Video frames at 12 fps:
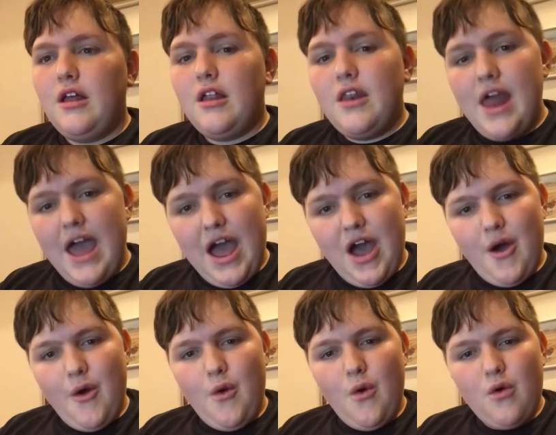
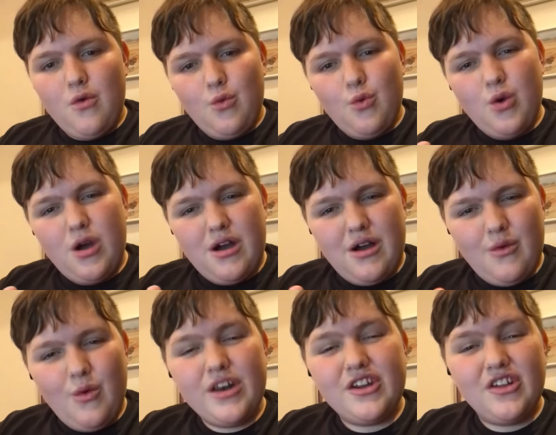Now,
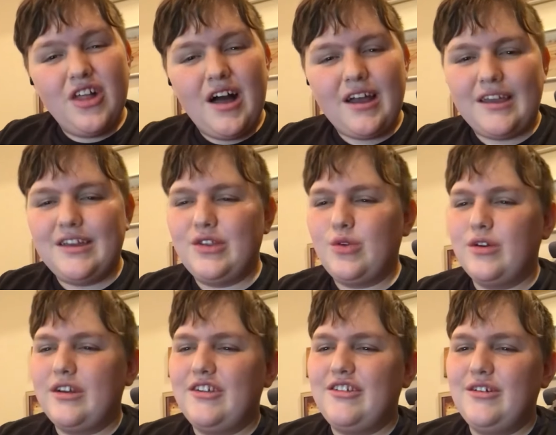Wonderlocke in Sword
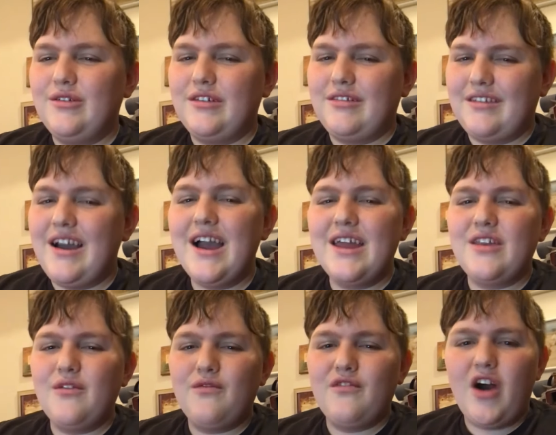and Shield is kind
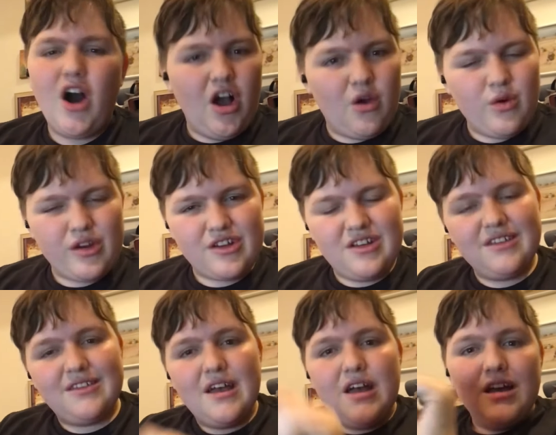of awkward because